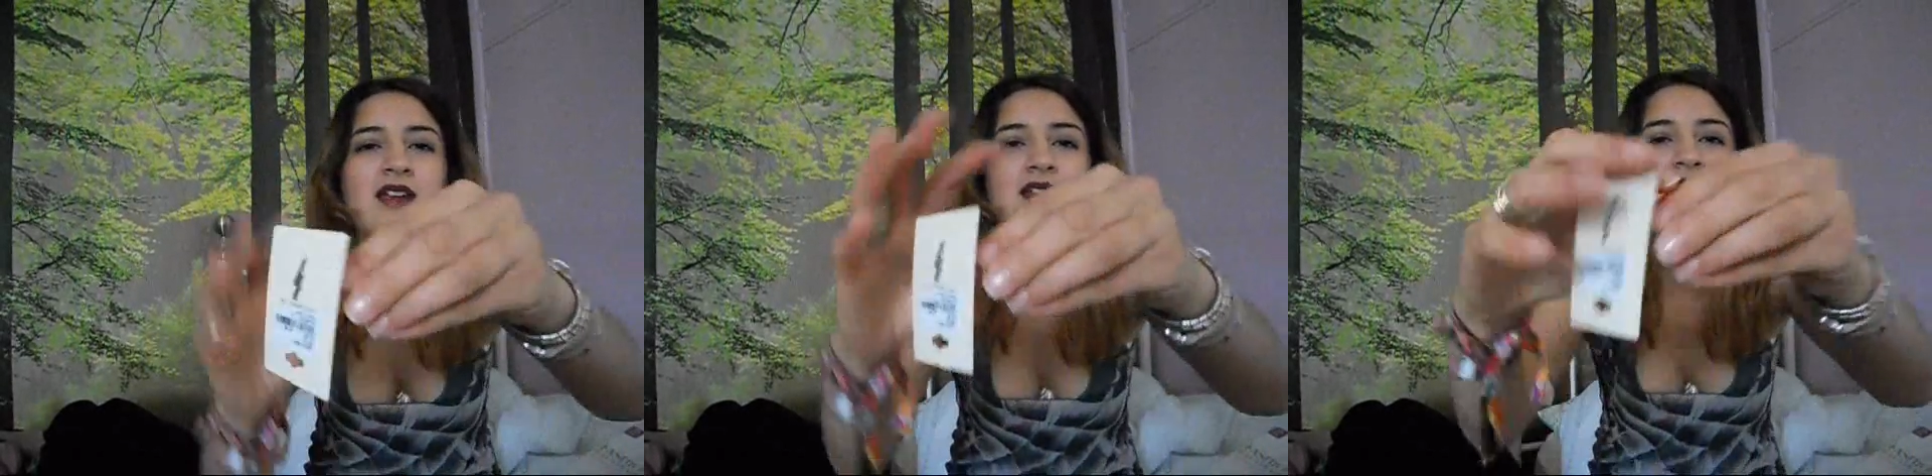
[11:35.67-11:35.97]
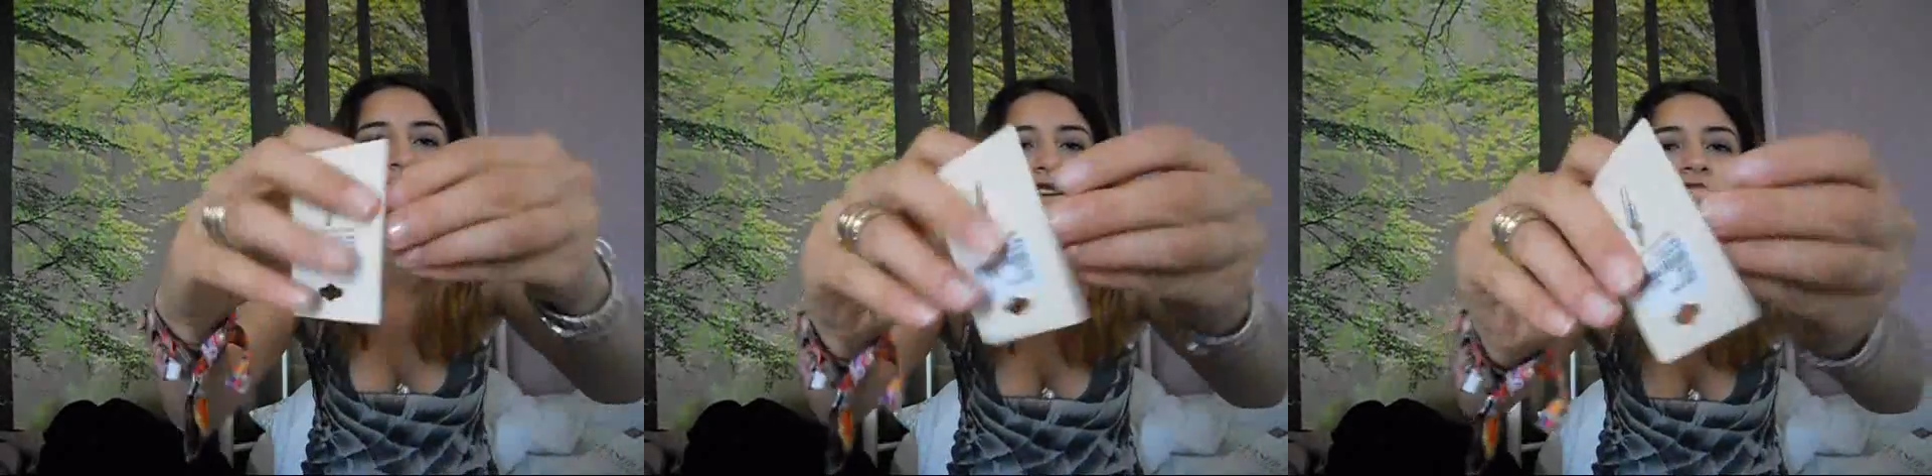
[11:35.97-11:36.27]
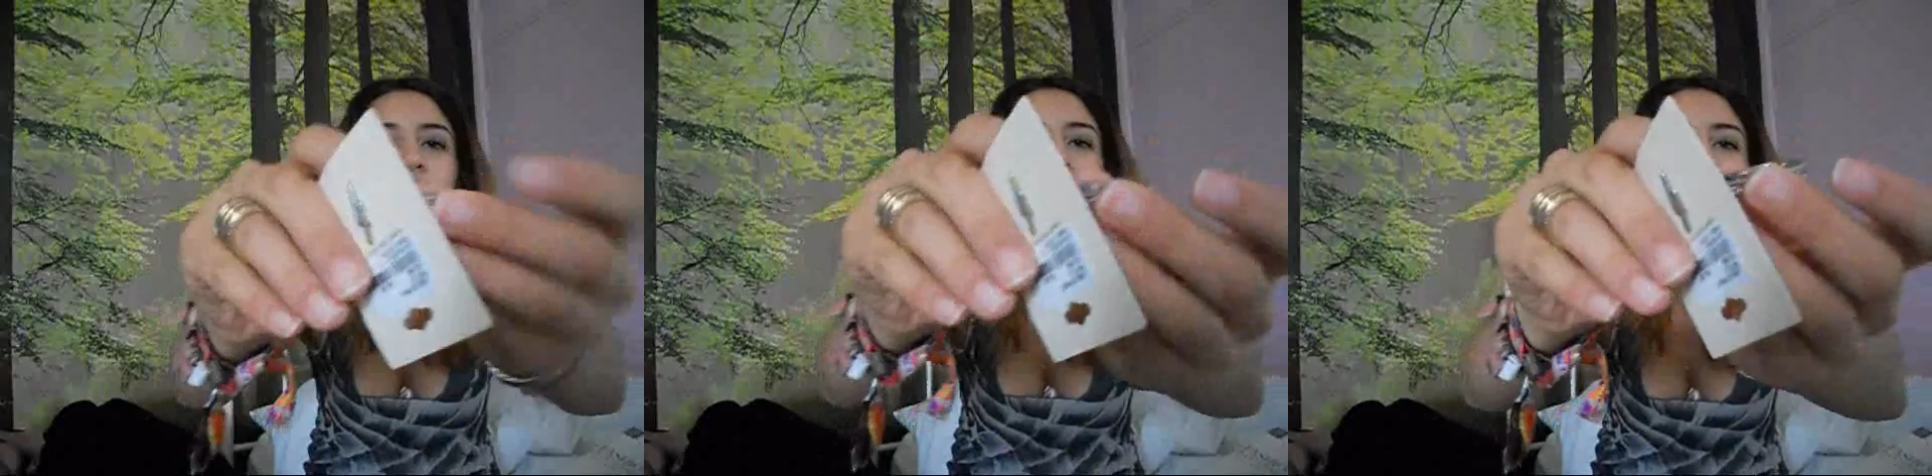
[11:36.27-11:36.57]
And again, I
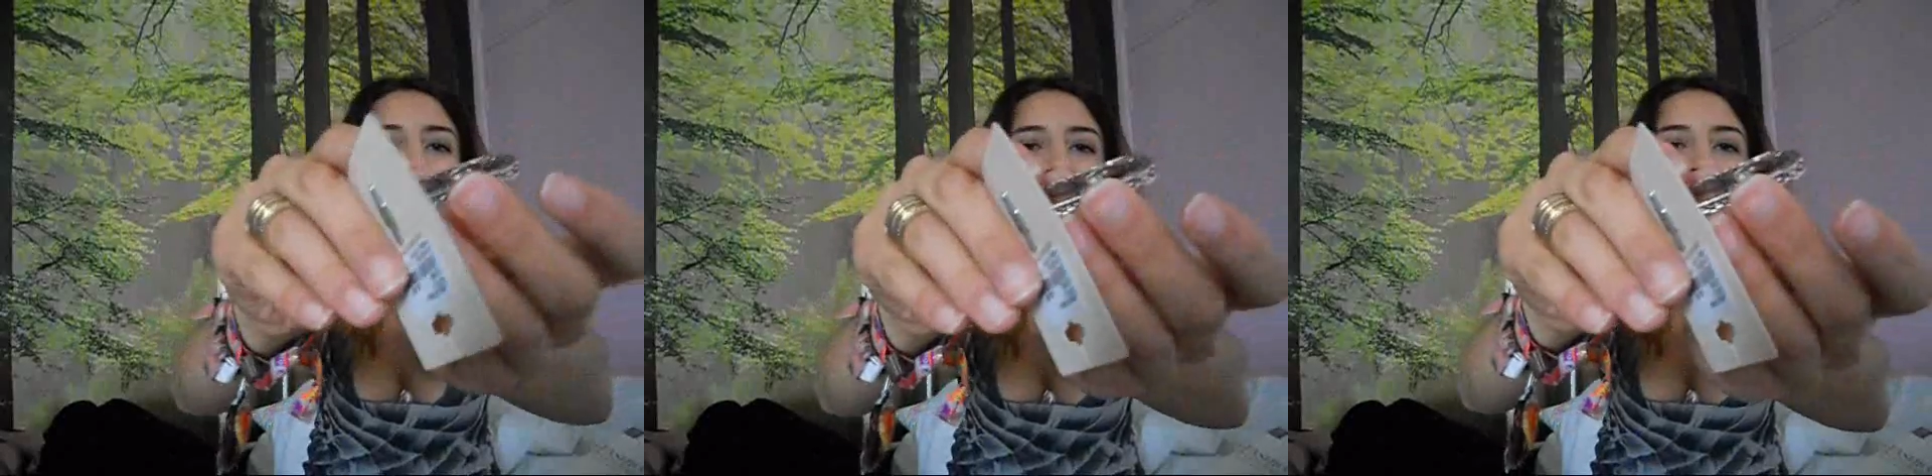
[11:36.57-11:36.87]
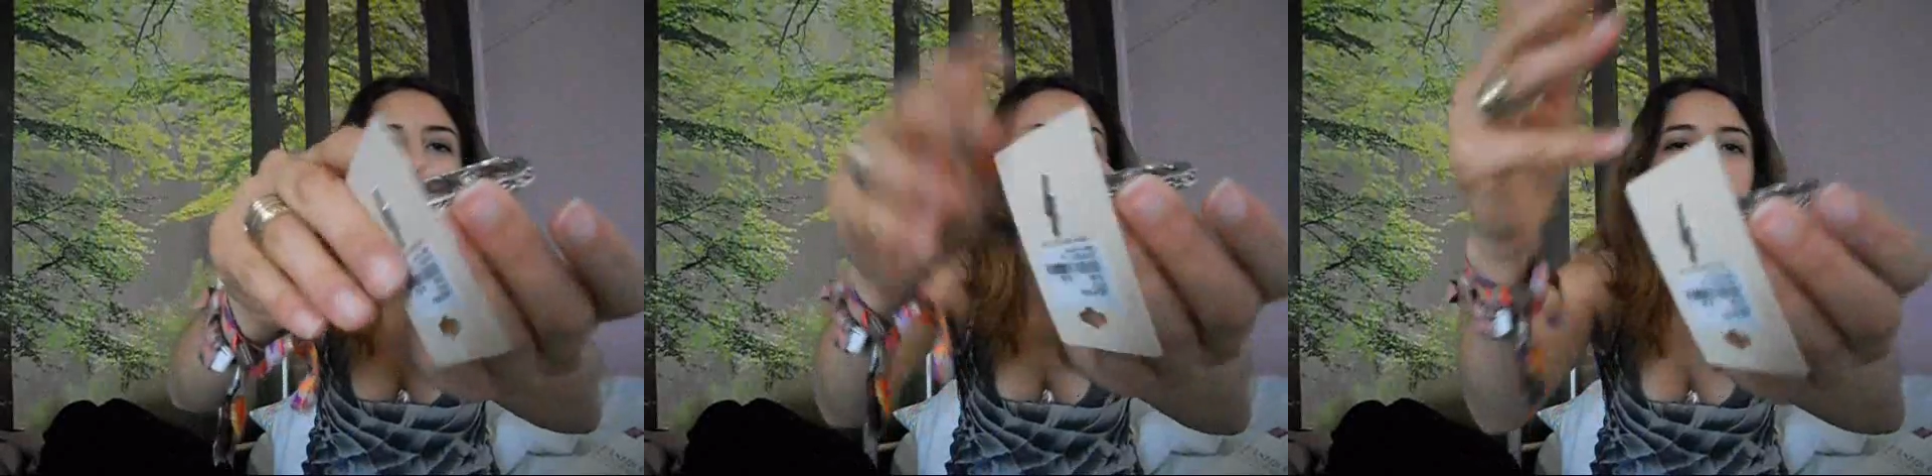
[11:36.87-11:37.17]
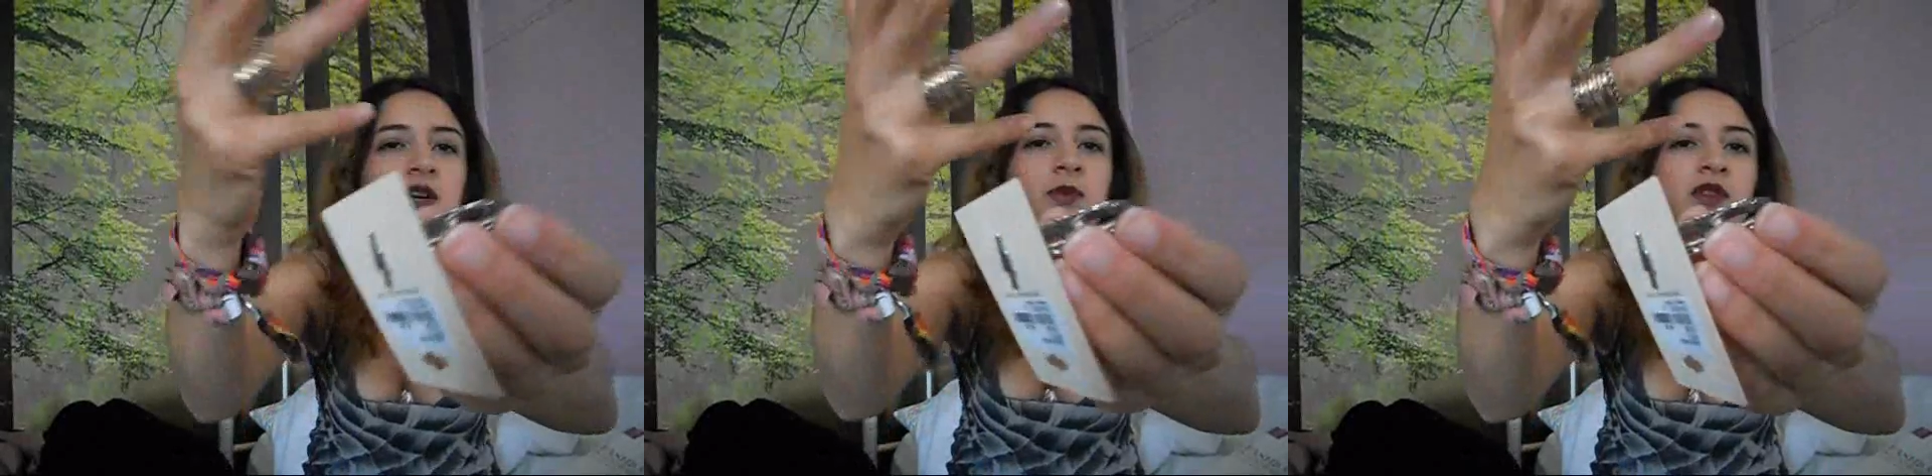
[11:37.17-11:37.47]
like that
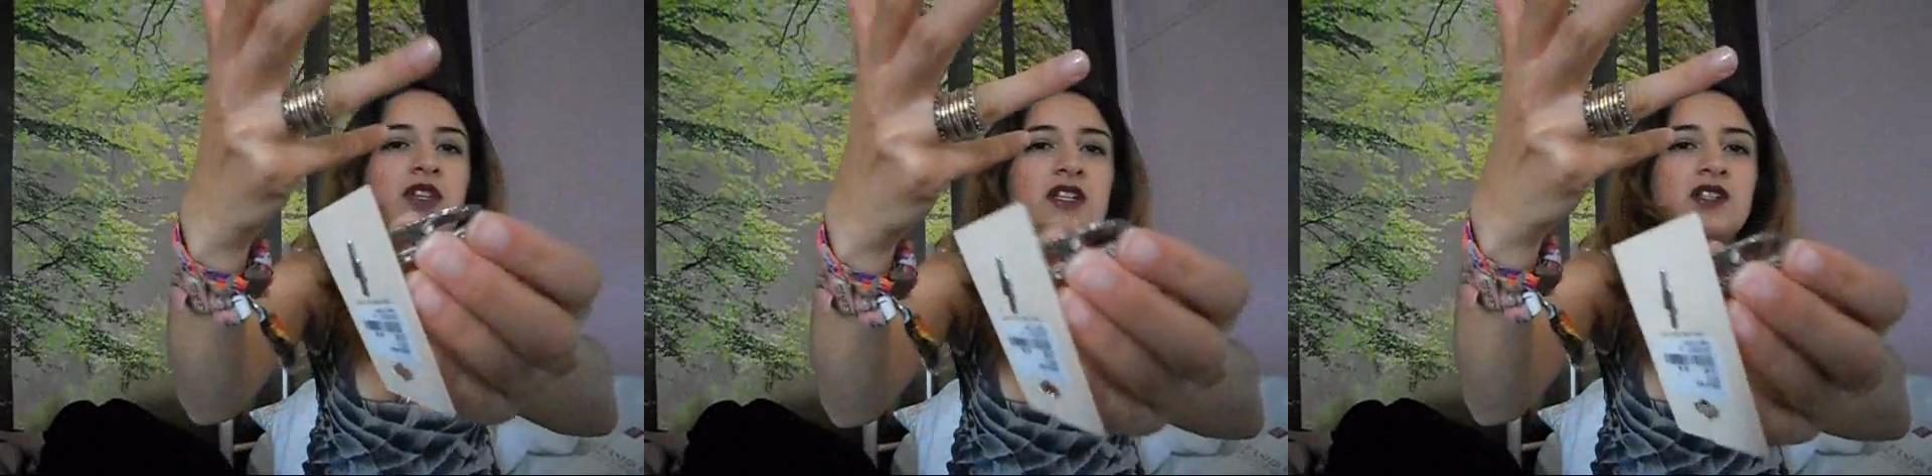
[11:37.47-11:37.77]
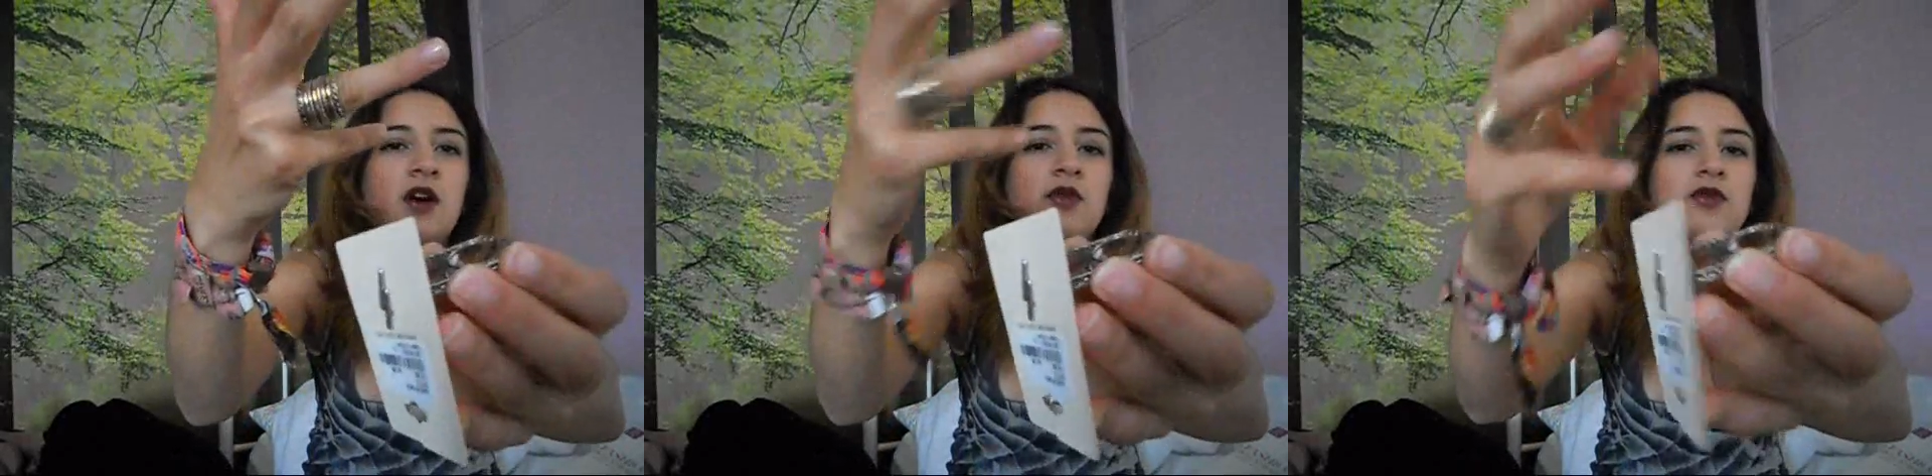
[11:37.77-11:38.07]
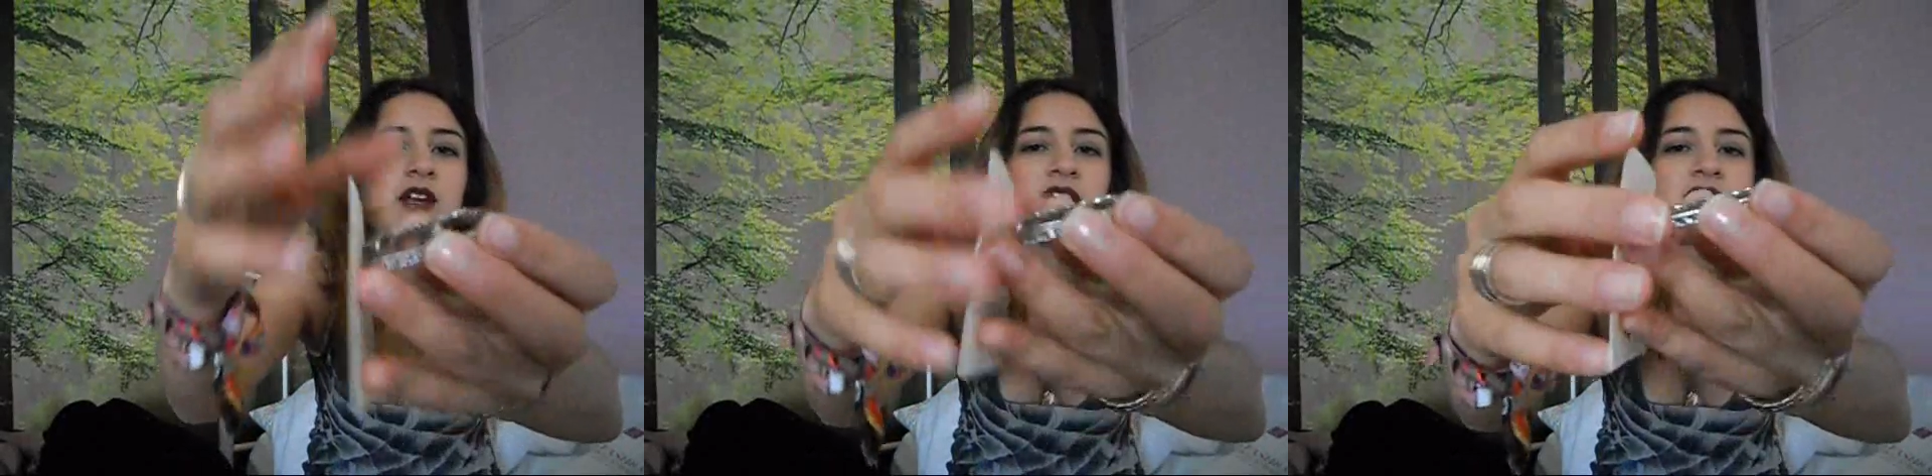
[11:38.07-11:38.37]
stacked up with these
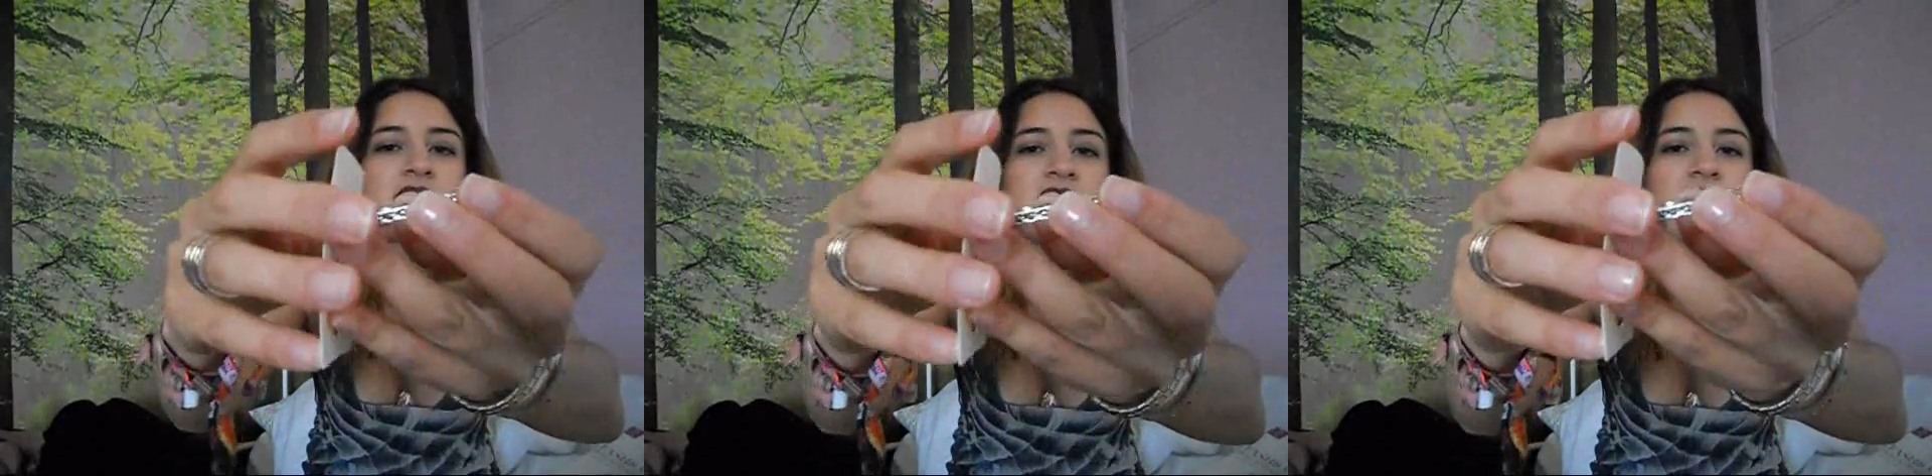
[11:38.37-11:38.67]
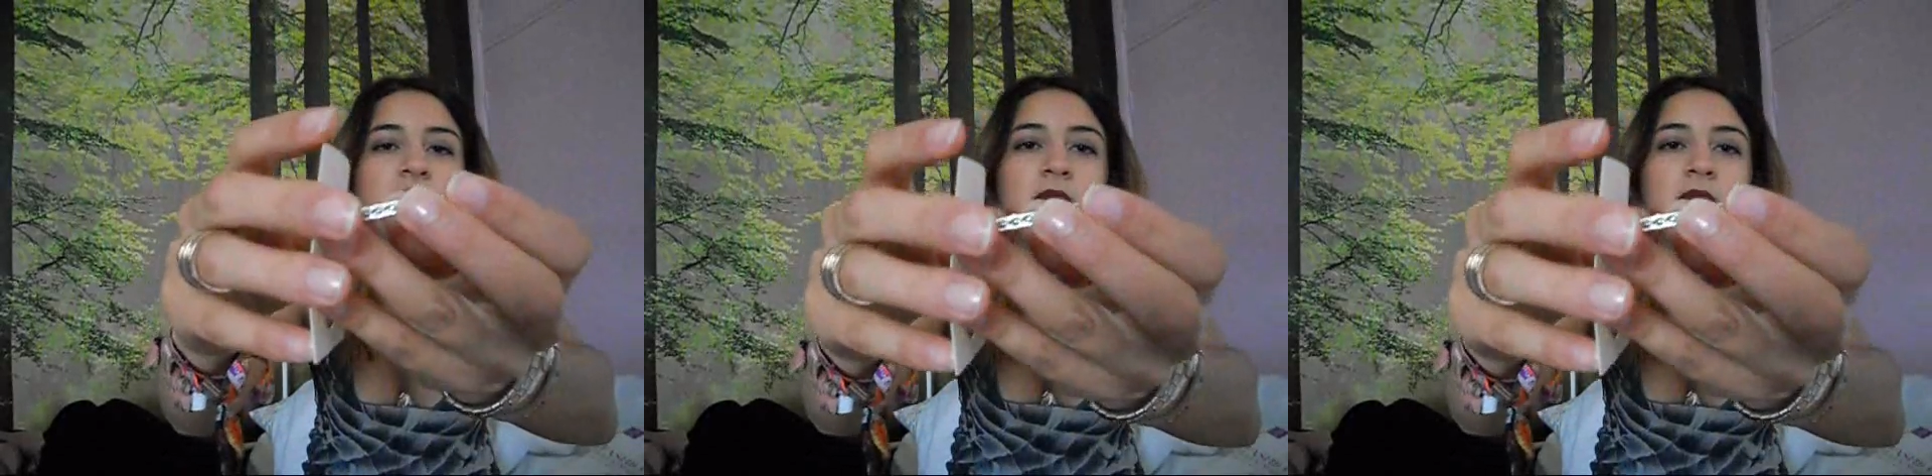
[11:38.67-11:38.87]
gold rings,